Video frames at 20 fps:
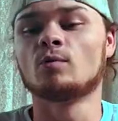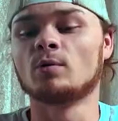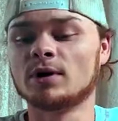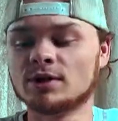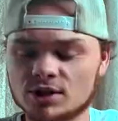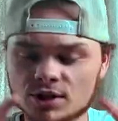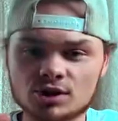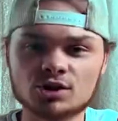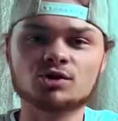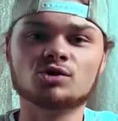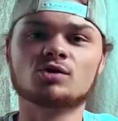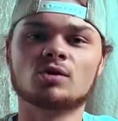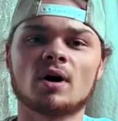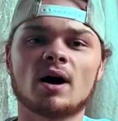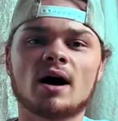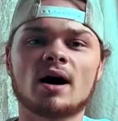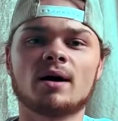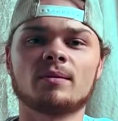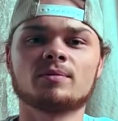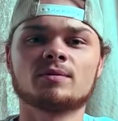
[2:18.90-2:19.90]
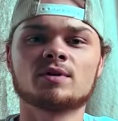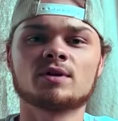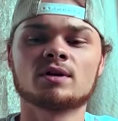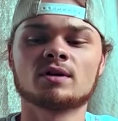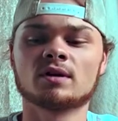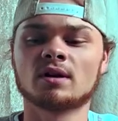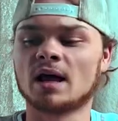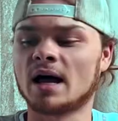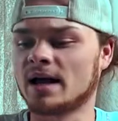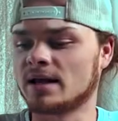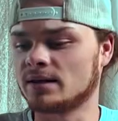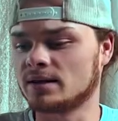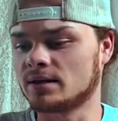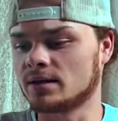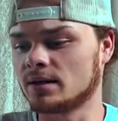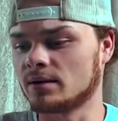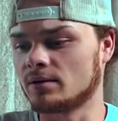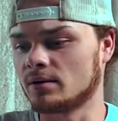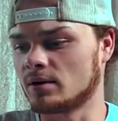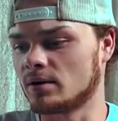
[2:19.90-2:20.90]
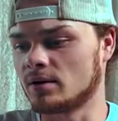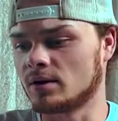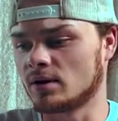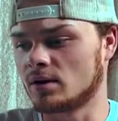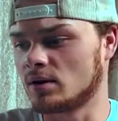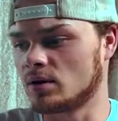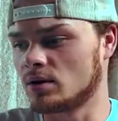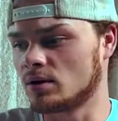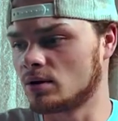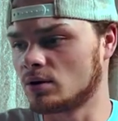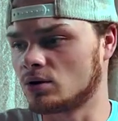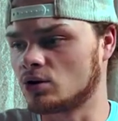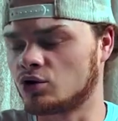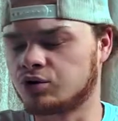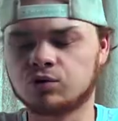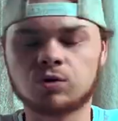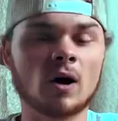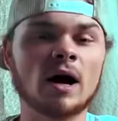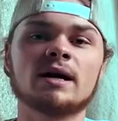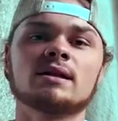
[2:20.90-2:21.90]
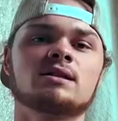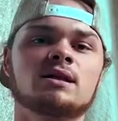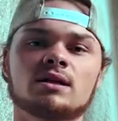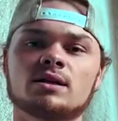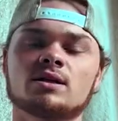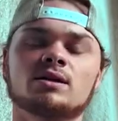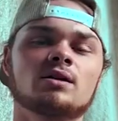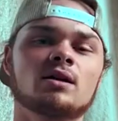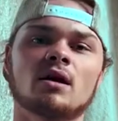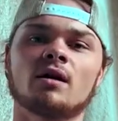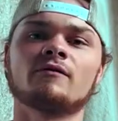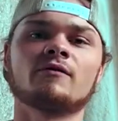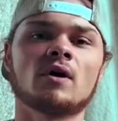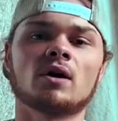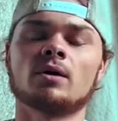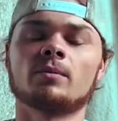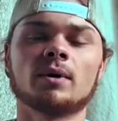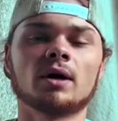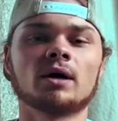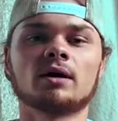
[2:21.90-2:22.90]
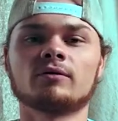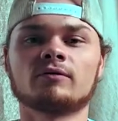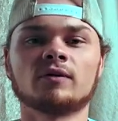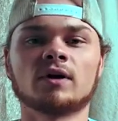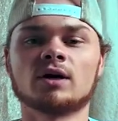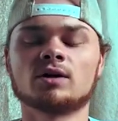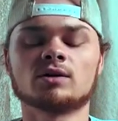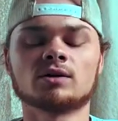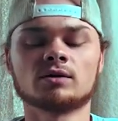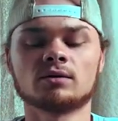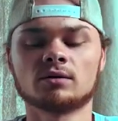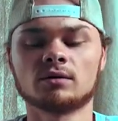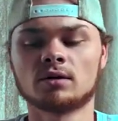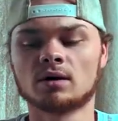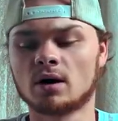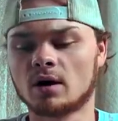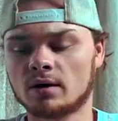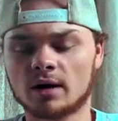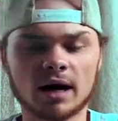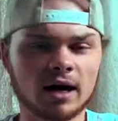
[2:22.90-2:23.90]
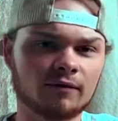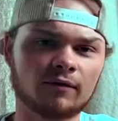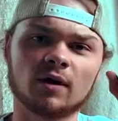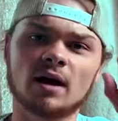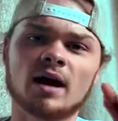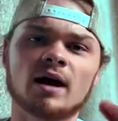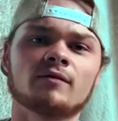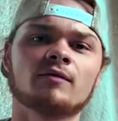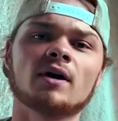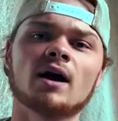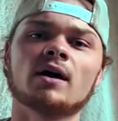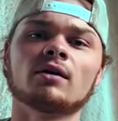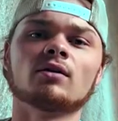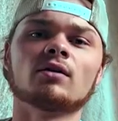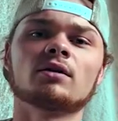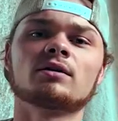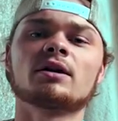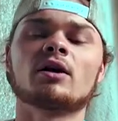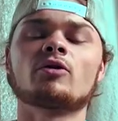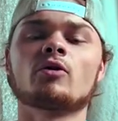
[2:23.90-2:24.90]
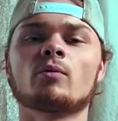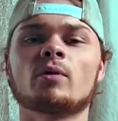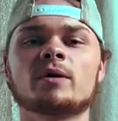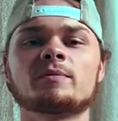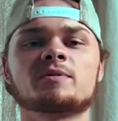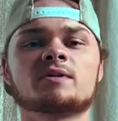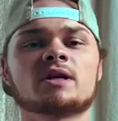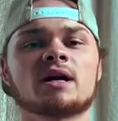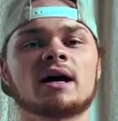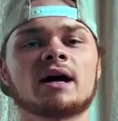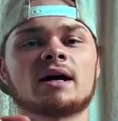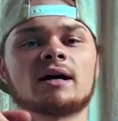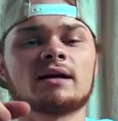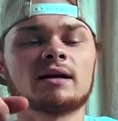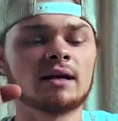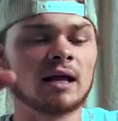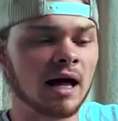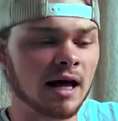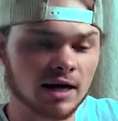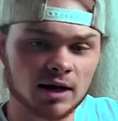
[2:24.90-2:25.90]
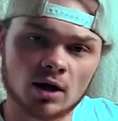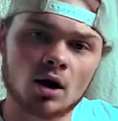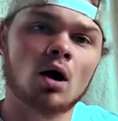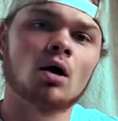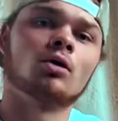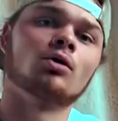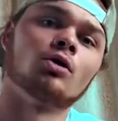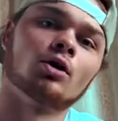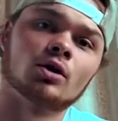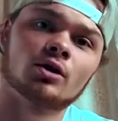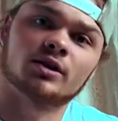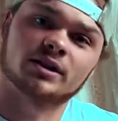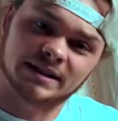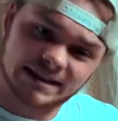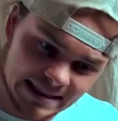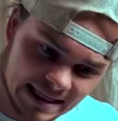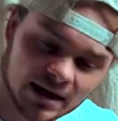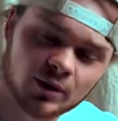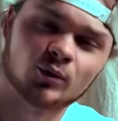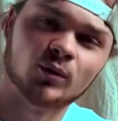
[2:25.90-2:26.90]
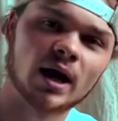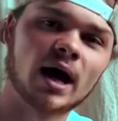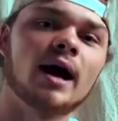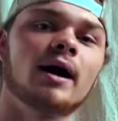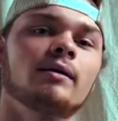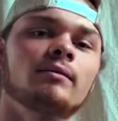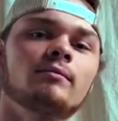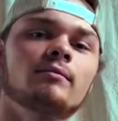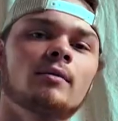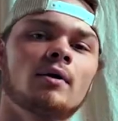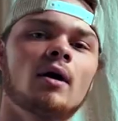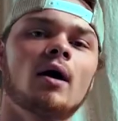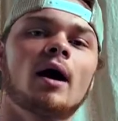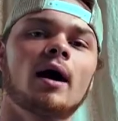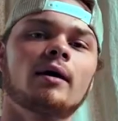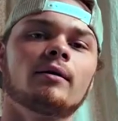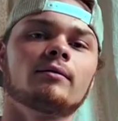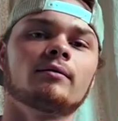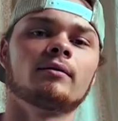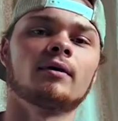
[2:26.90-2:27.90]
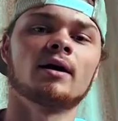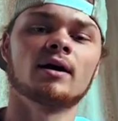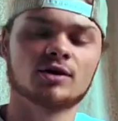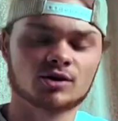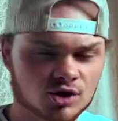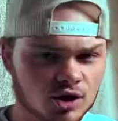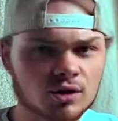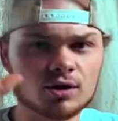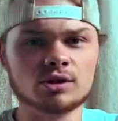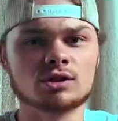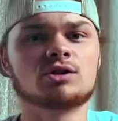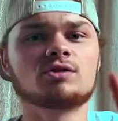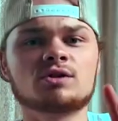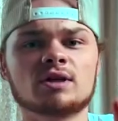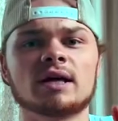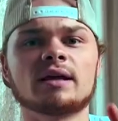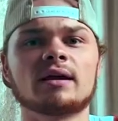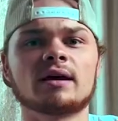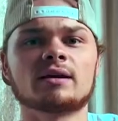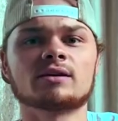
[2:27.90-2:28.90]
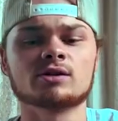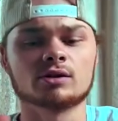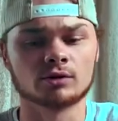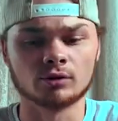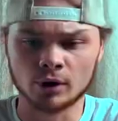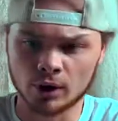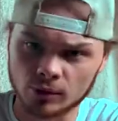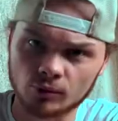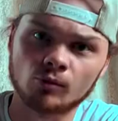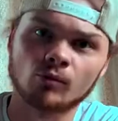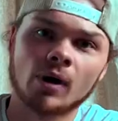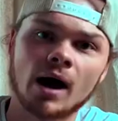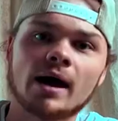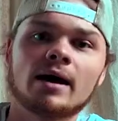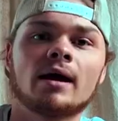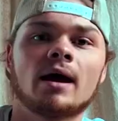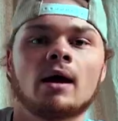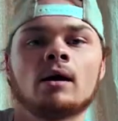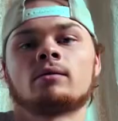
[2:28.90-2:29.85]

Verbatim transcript: We just dropped, like, the craziest stuff on America Fetcher, okay? If you have not looked on the website, like, y'all look today, all right? As soon as you see this, look right now.